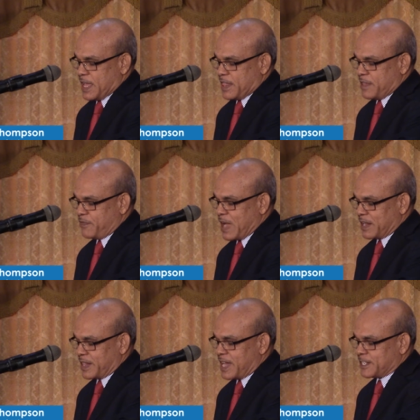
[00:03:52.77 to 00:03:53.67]
The
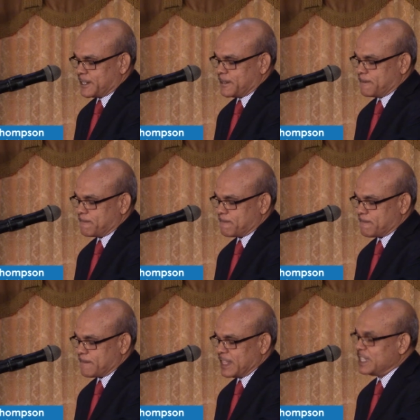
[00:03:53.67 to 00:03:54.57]
fact that
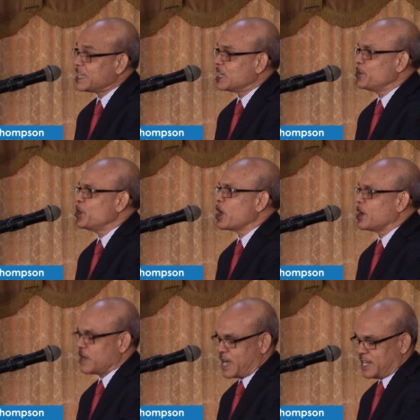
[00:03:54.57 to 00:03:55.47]
this has been
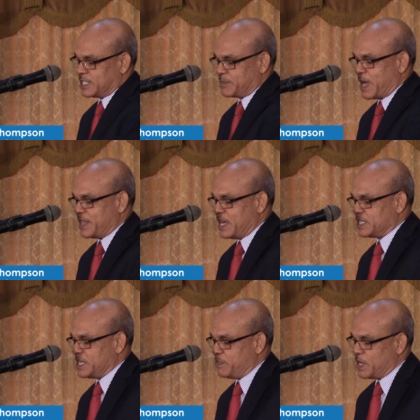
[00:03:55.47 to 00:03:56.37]
recognized by the
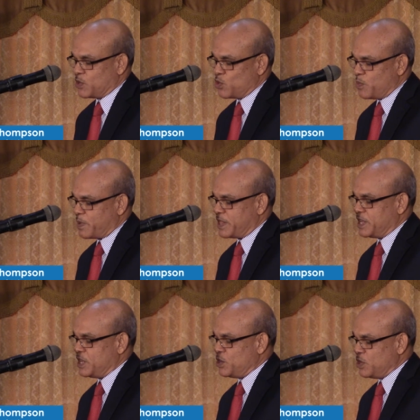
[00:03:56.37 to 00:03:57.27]
ACP group and the
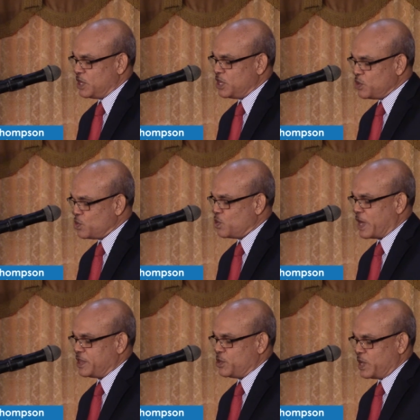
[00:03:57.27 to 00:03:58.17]
EU
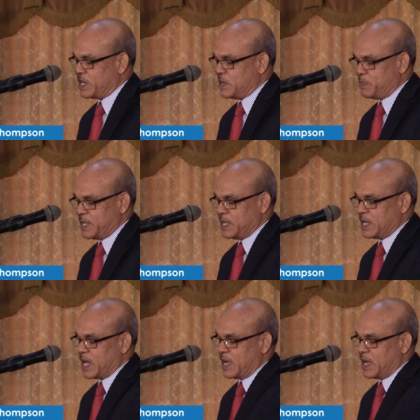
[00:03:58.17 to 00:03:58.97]
and the UNDP,